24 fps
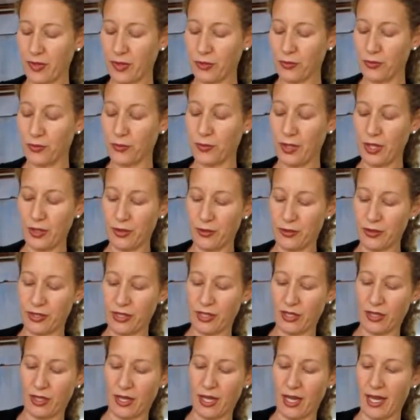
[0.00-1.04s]

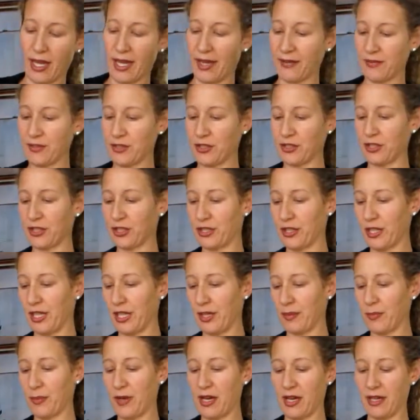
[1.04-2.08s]
wrote after and
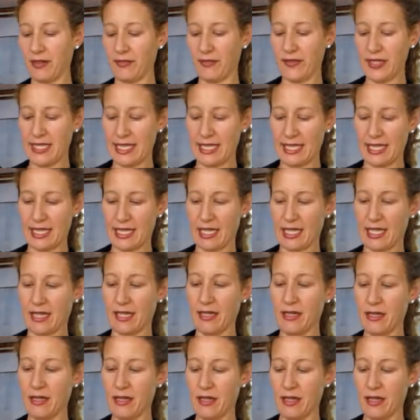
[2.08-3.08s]
upon visiting